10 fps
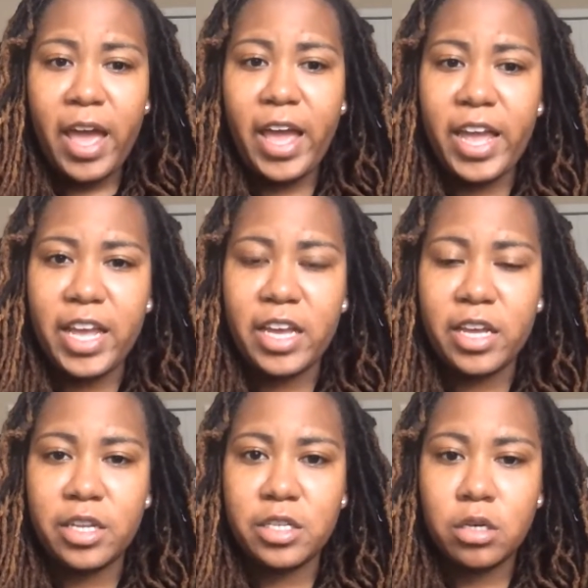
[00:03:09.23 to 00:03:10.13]

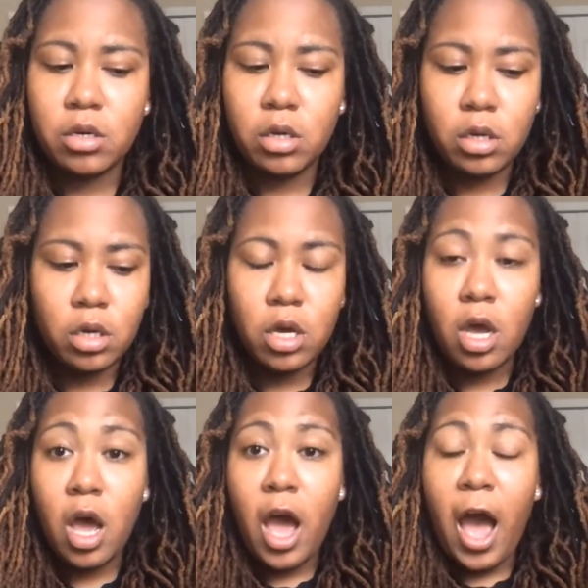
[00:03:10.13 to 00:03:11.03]
And
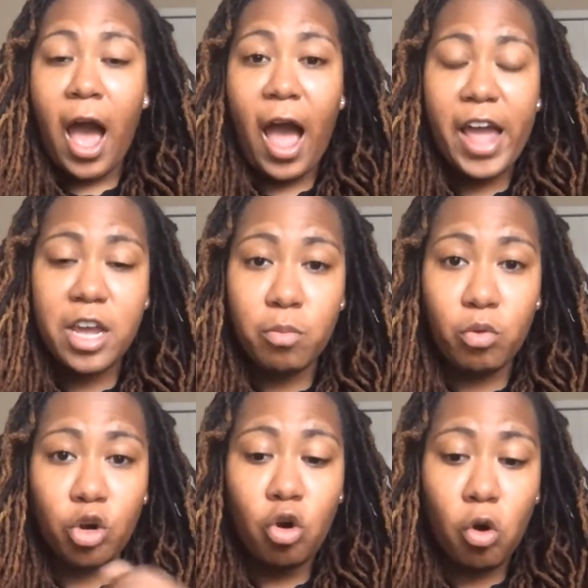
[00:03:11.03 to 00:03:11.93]
I am
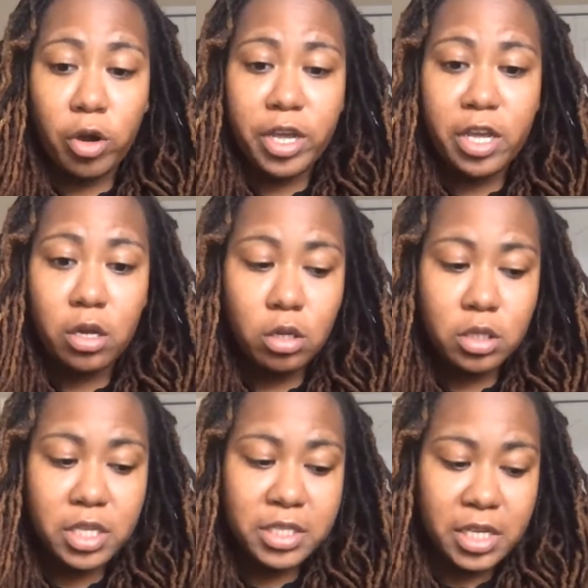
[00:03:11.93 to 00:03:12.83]
recording
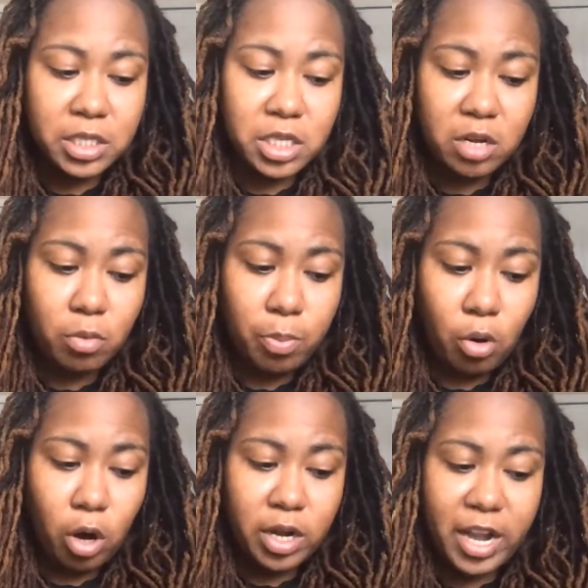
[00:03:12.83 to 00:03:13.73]
this incident
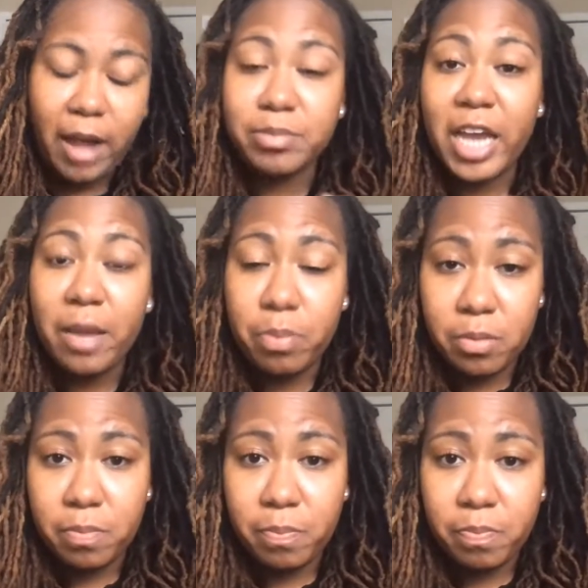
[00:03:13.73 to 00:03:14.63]
report that I'm
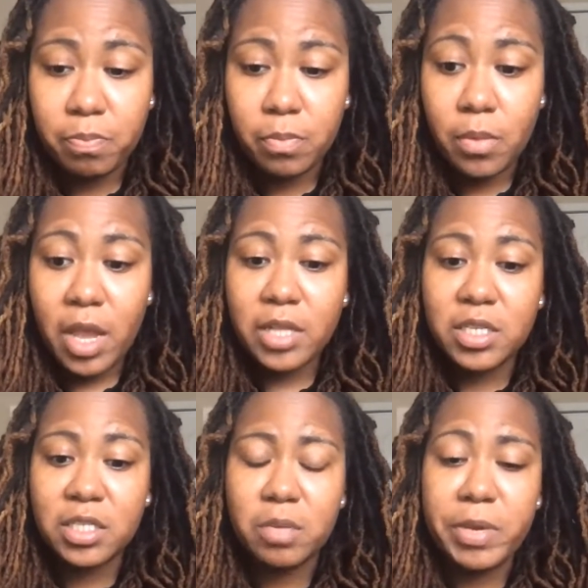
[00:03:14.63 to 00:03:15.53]
typing to
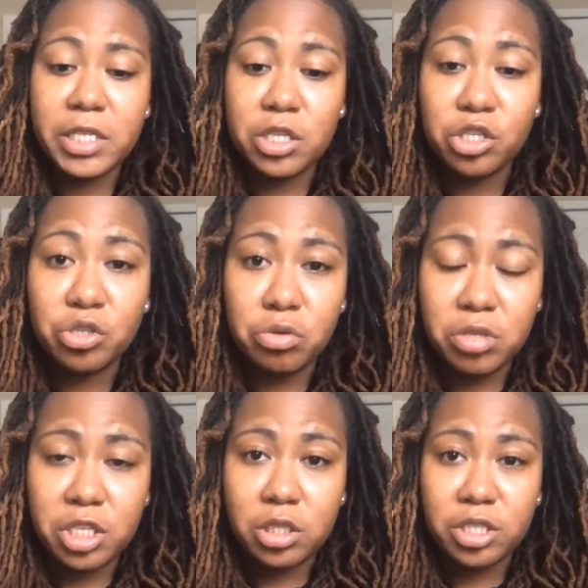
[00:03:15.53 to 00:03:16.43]
submit to the school
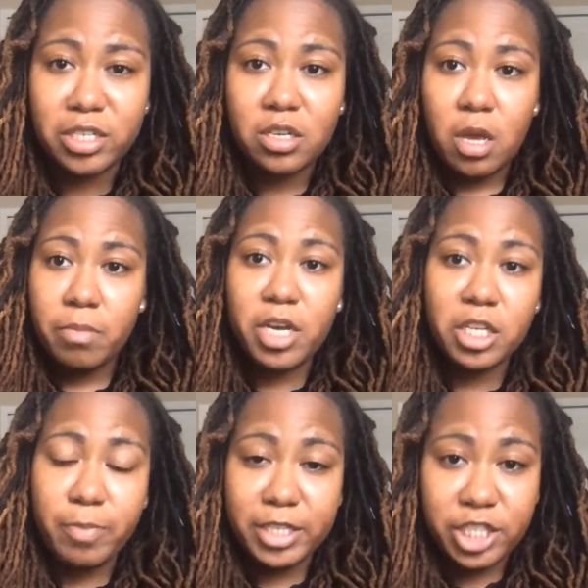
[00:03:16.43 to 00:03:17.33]
district because
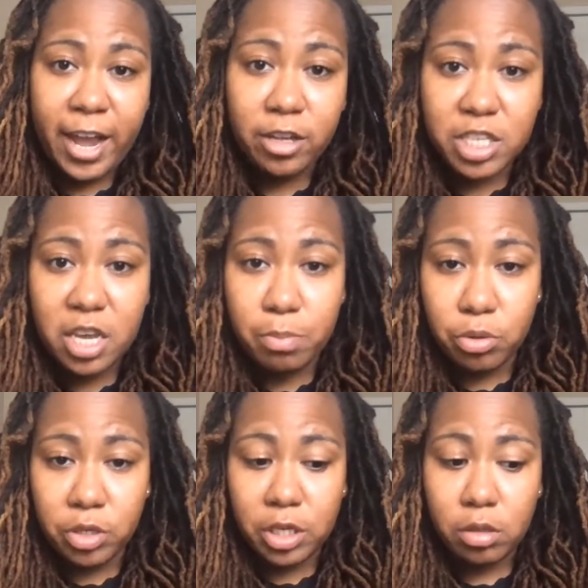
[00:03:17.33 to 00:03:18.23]
my child's getting
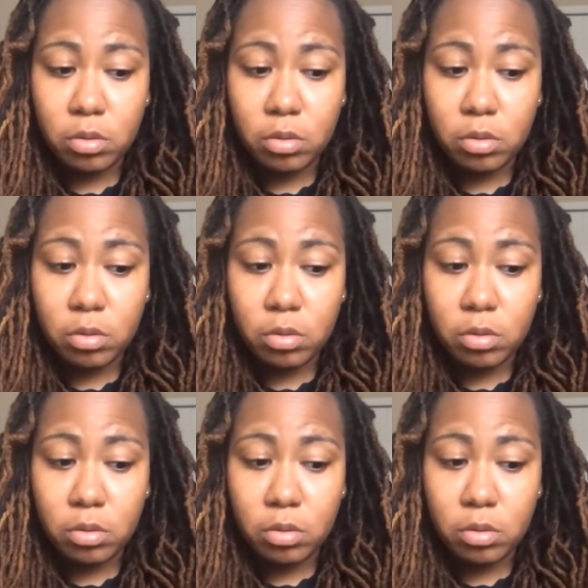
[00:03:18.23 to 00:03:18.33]
bullied.